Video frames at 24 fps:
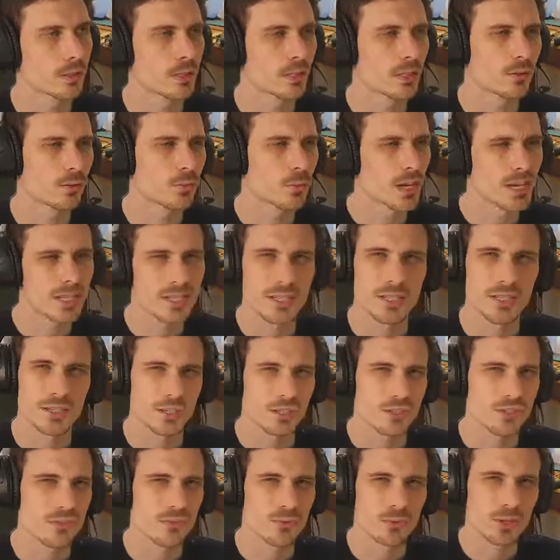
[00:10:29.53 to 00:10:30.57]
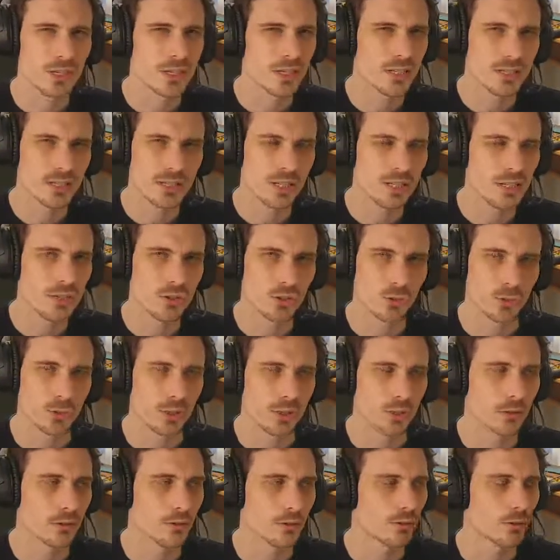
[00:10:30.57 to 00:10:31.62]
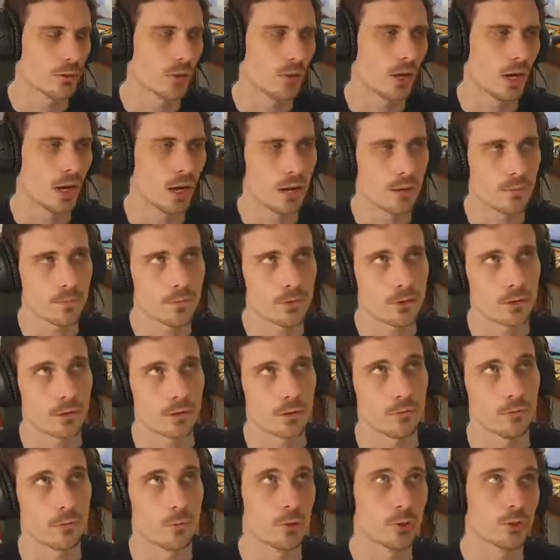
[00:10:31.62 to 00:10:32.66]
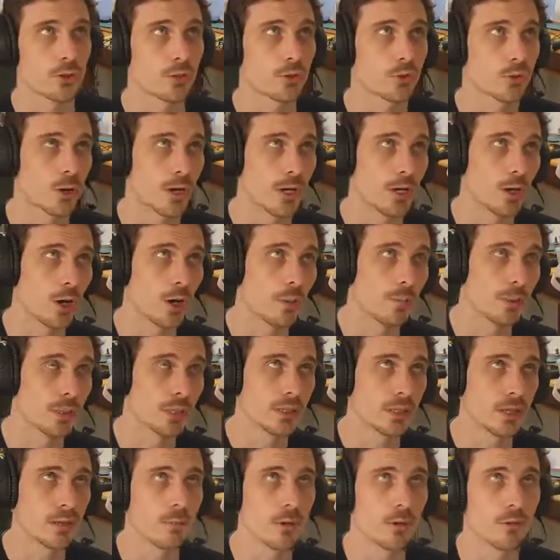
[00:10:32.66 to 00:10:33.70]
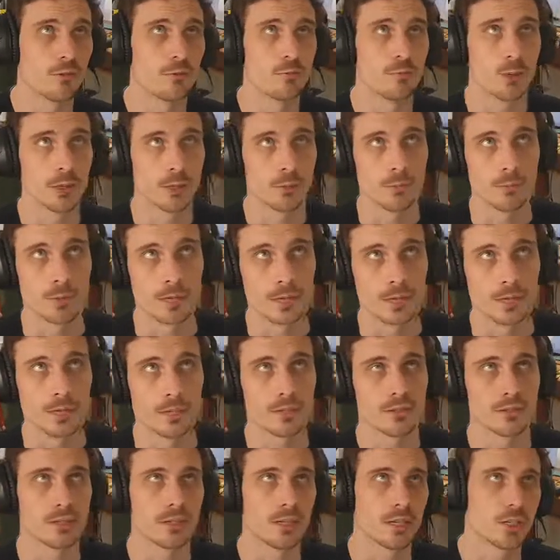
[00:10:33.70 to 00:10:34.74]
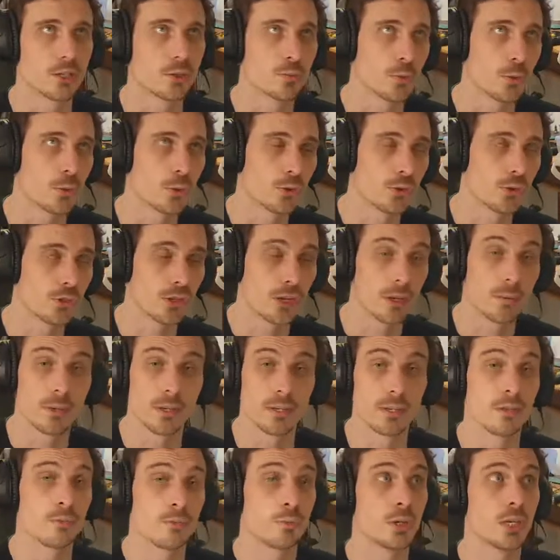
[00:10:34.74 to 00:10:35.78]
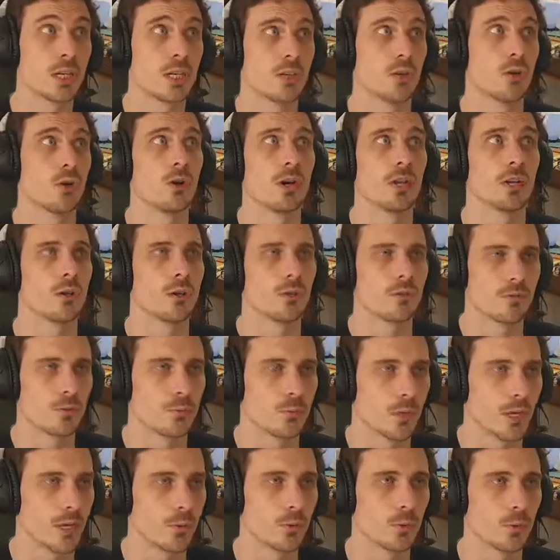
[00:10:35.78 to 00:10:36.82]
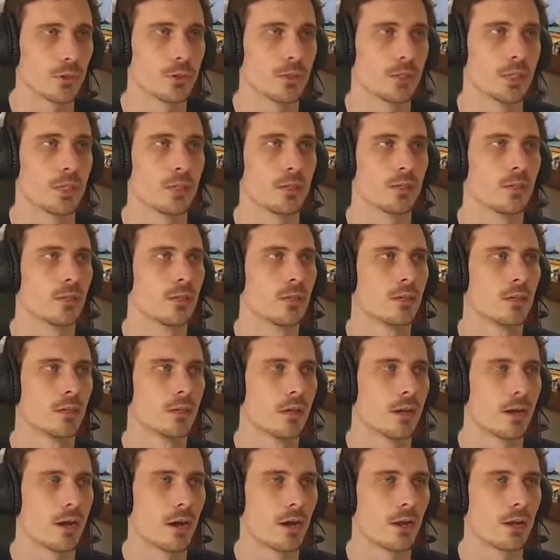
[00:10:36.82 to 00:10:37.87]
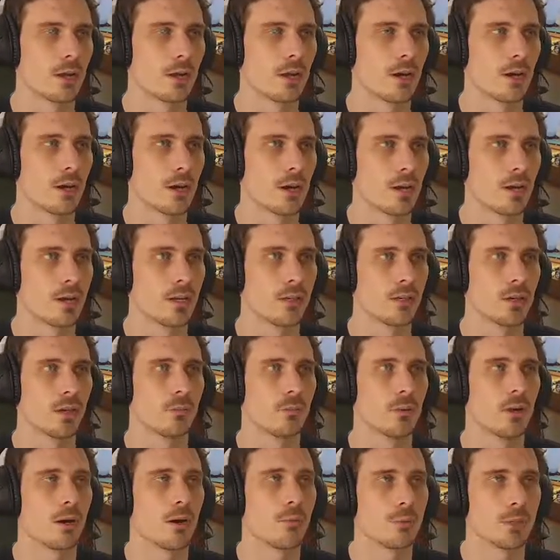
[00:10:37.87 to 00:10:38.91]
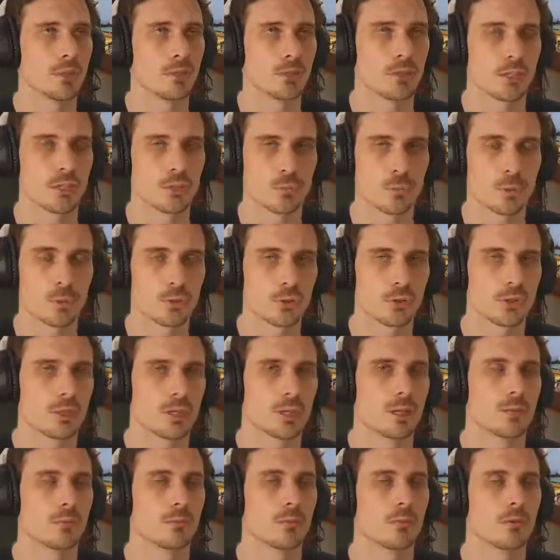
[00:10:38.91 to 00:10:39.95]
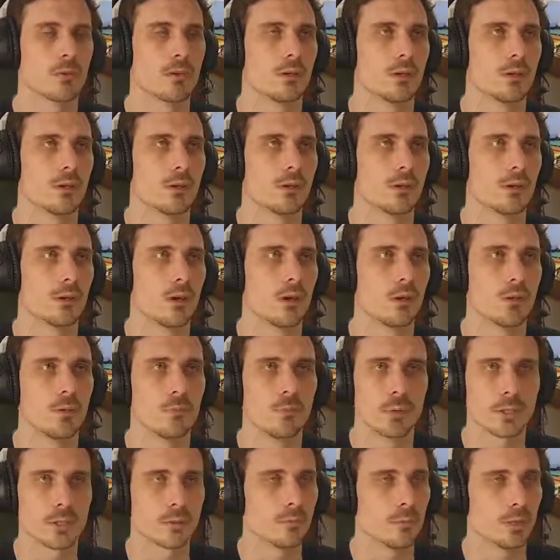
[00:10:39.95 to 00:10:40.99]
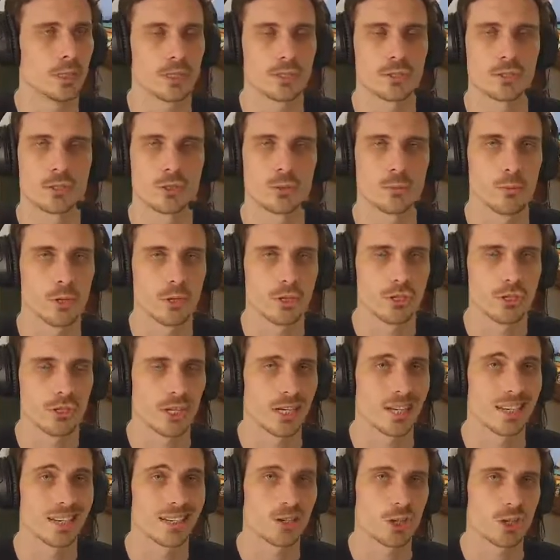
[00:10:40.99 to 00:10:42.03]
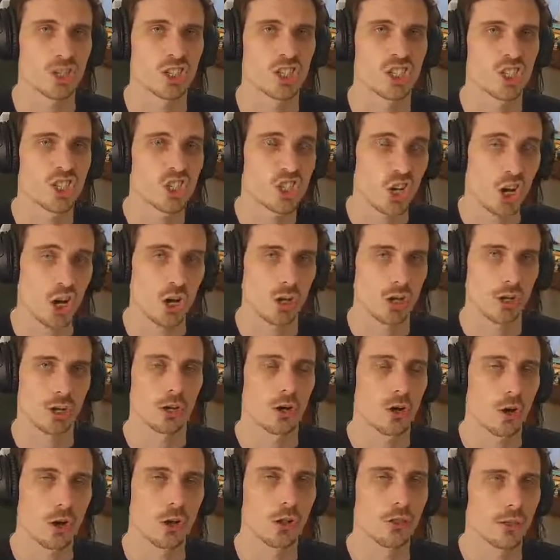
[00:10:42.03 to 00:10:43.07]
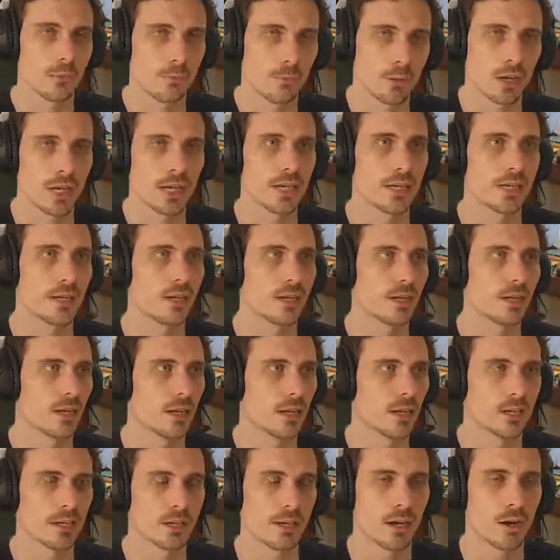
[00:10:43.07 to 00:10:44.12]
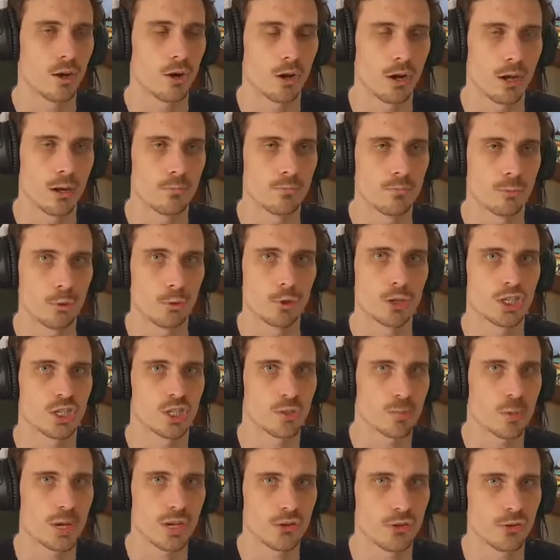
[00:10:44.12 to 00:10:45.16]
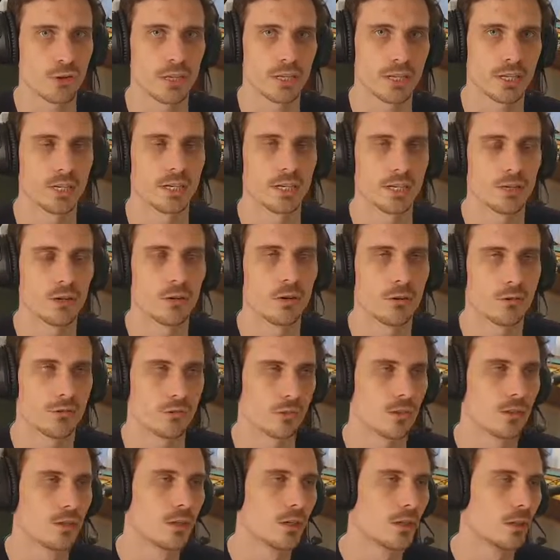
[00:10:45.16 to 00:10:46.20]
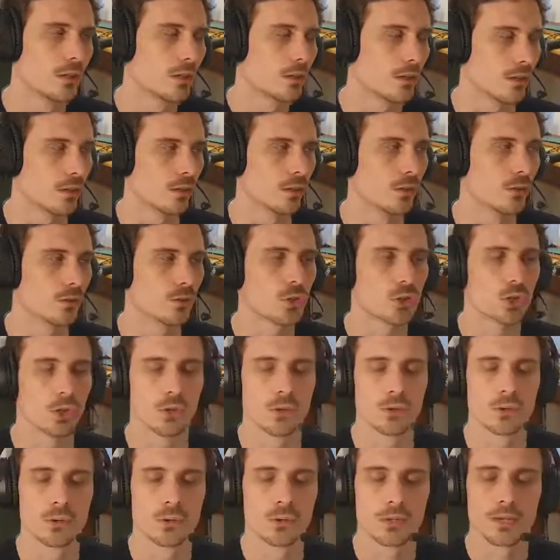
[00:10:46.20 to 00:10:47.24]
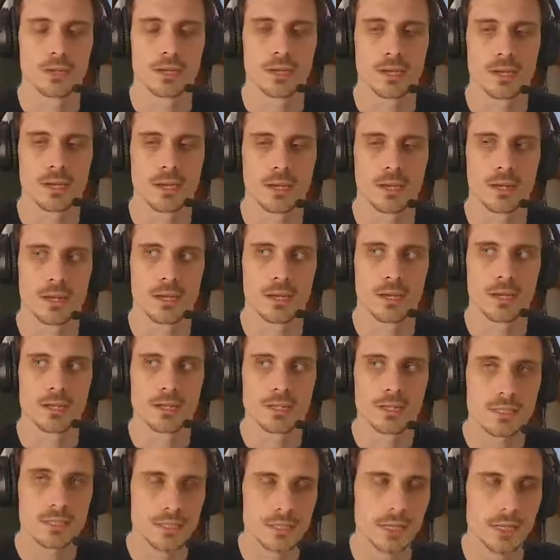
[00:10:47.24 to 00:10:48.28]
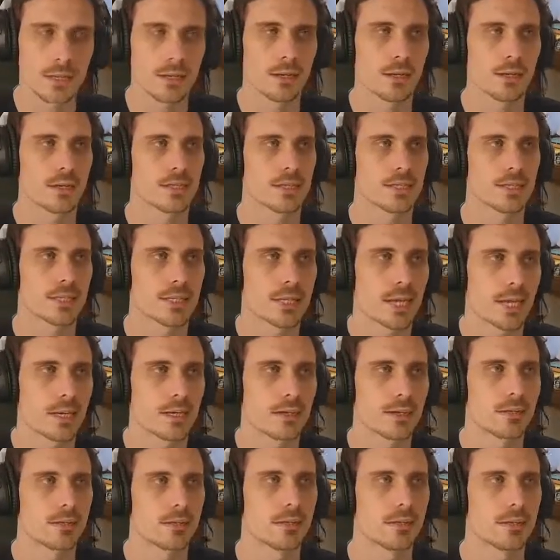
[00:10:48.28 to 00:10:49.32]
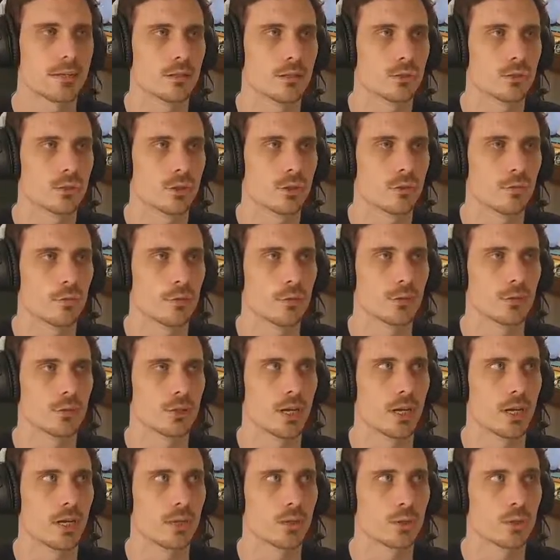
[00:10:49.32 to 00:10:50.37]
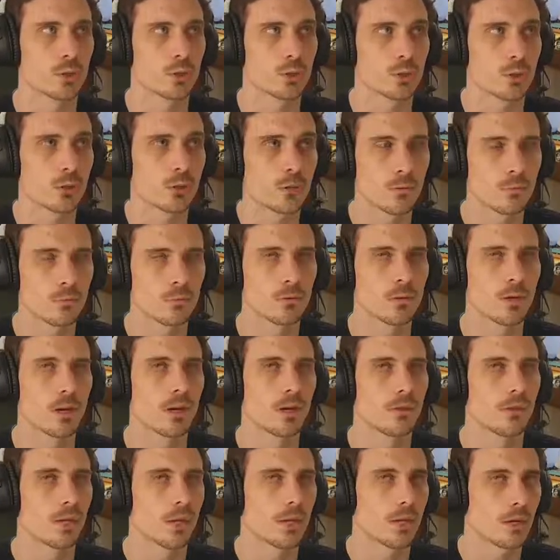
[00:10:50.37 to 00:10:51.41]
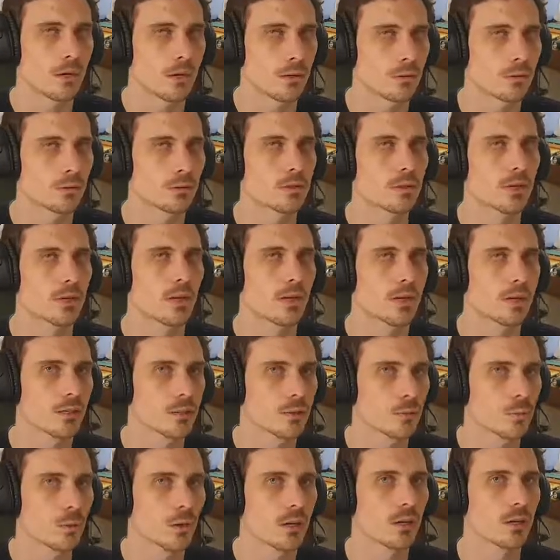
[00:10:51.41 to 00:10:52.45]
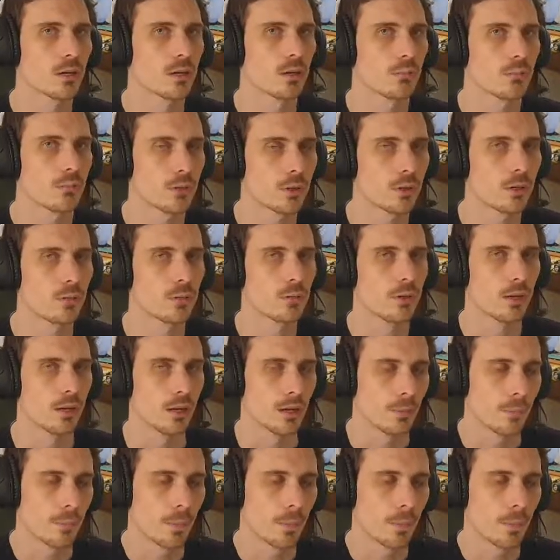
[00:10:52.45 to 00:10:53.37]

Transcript: resin doesn't really stick to it. So at first I tried upping the amount of bottom layers and the exposure time, and really all I got from that was that I ended up upping the exposure time on the bottom layer so much that it got stuck on the plate, and I broke a spatula getting it off. So instead I sanded the surface, and so far that looks like it's working pretty well.